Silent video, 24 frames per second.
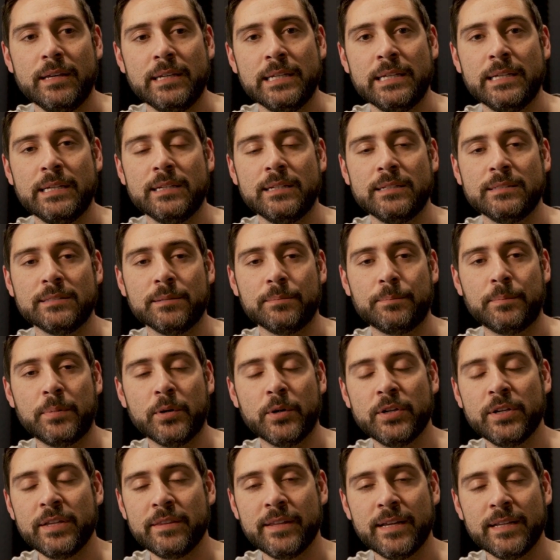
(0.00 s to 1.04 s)
and
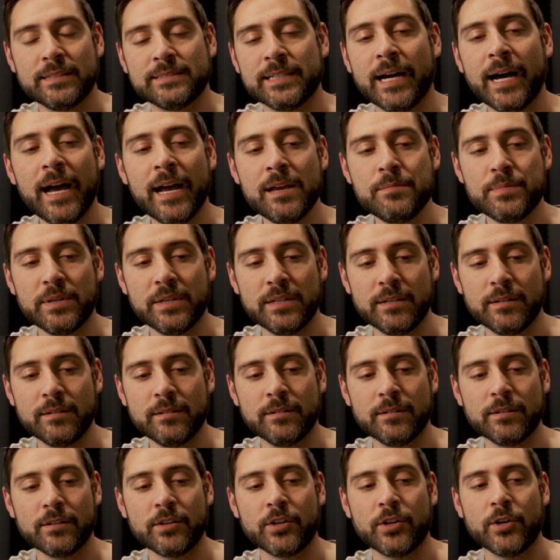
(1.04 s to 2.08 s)
putting that time
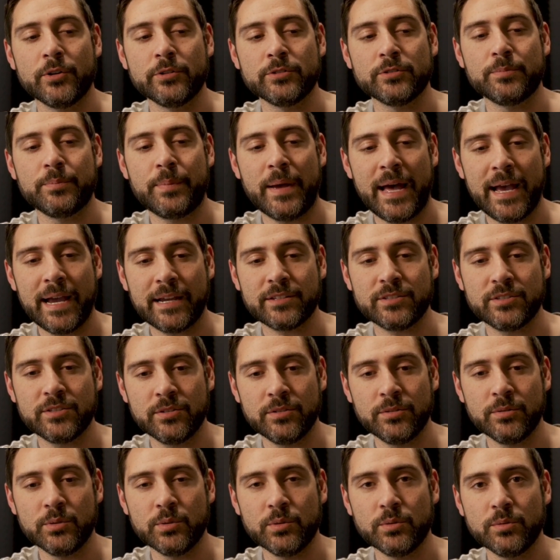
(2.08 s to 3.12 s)
in goes back
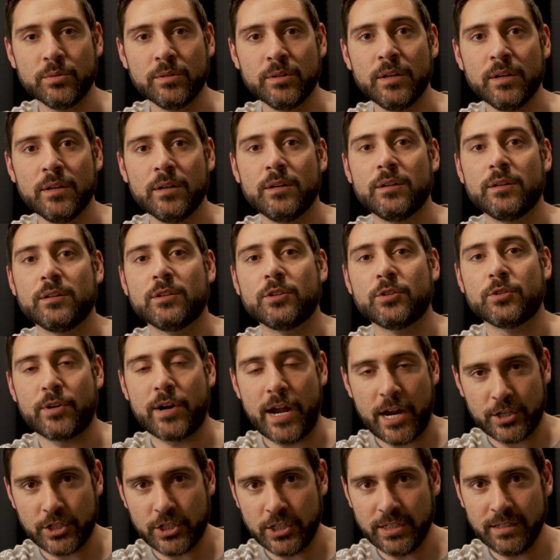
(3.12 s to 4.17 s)
to
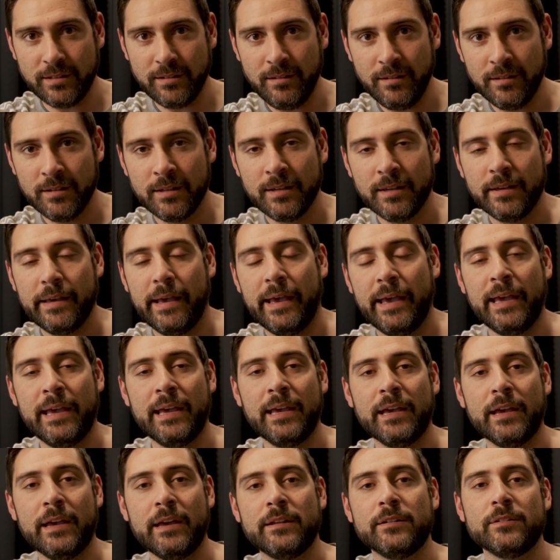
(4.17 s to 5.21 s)
crashing
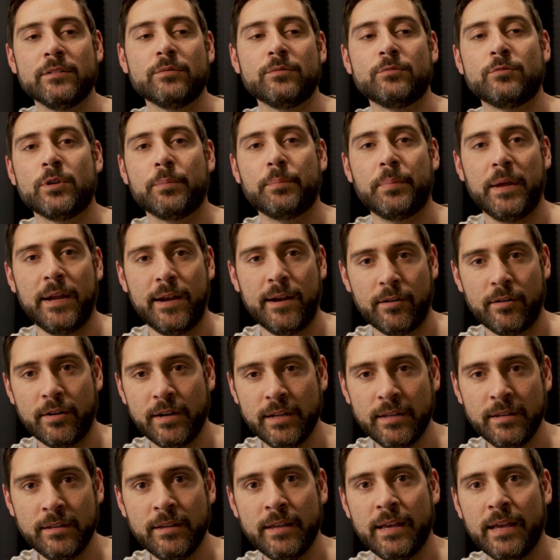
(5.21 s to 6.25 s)
and
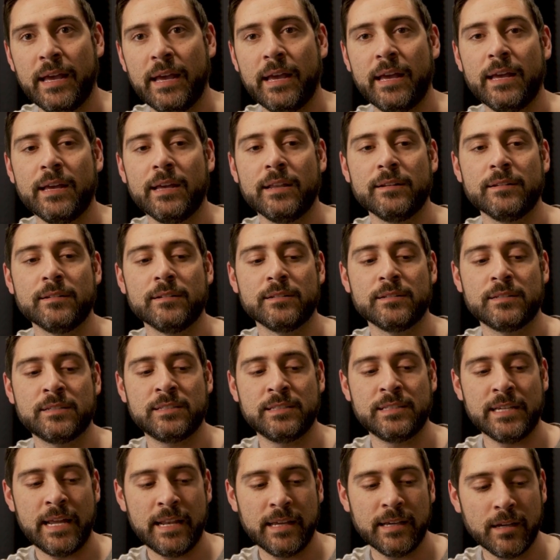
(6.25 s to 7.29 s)
repairing and
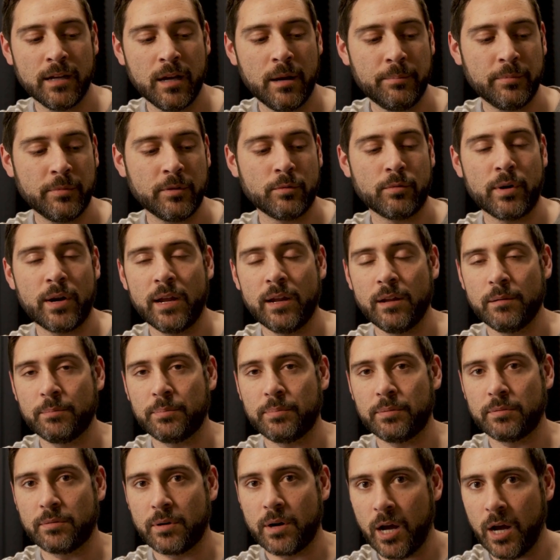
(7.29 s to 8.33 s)
setting up the
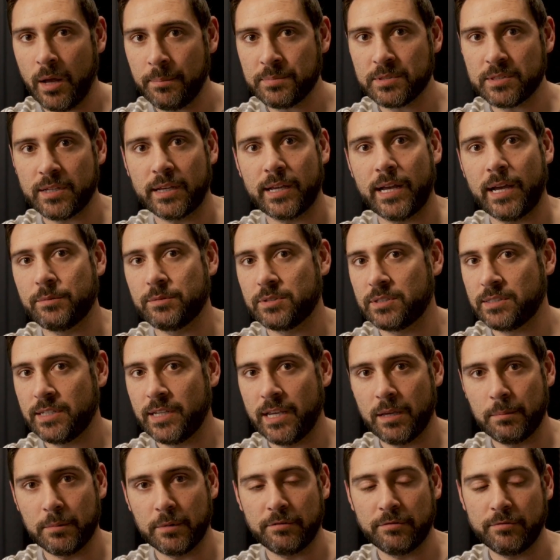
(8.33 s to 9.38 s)
right props, like I was
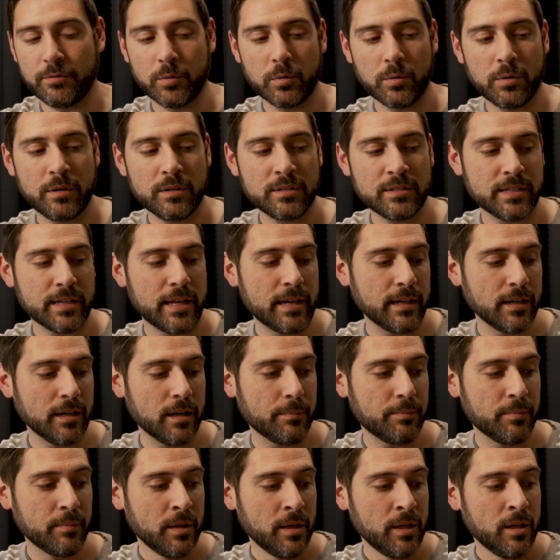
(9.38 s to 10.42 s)
saying before, setting
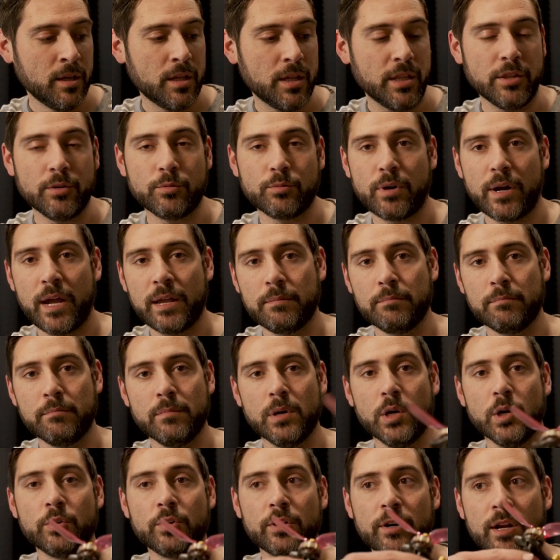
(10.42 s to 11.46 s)
up the right
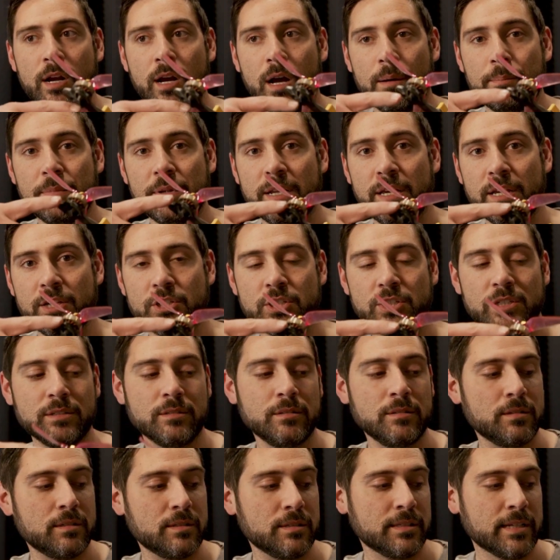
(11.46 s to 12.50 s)
motor
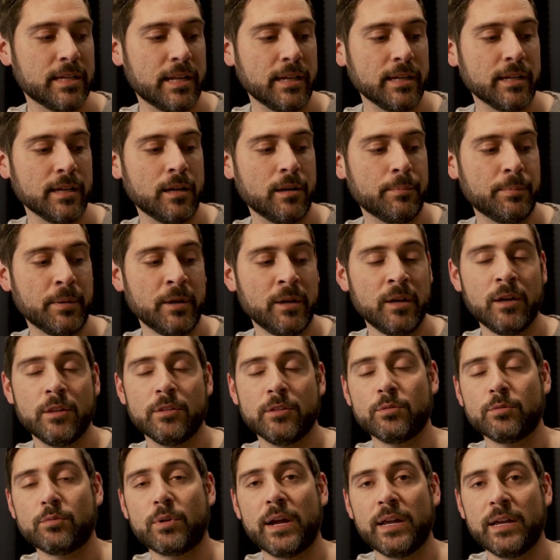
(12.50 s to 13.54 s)
combinations, setting up
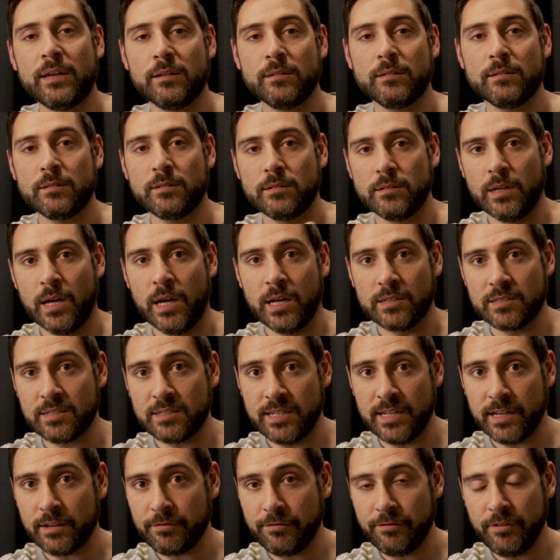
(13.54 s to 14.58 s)
the right
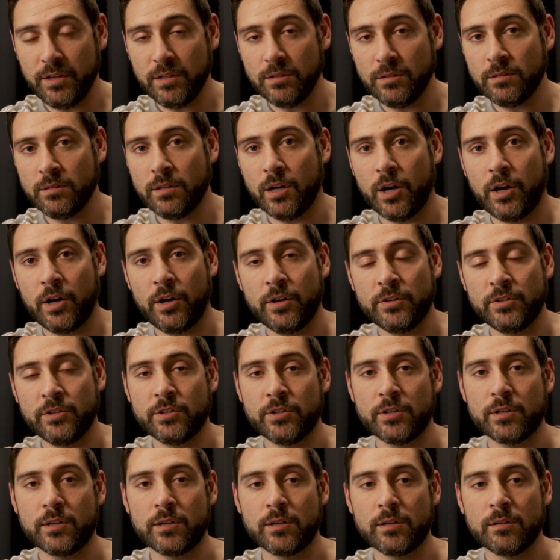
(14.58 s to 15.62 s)
stick feel on
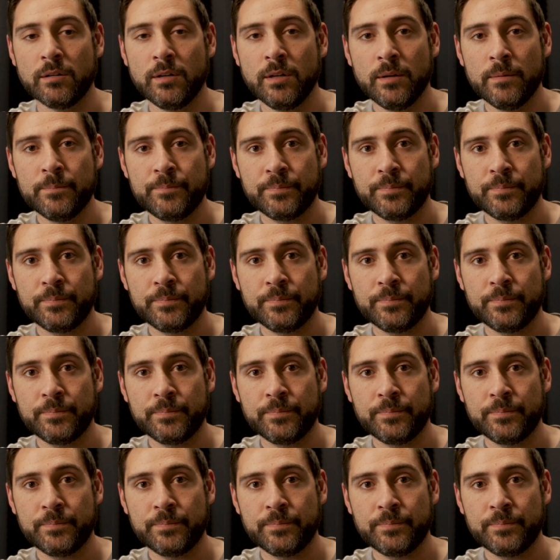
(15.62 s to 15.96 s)
your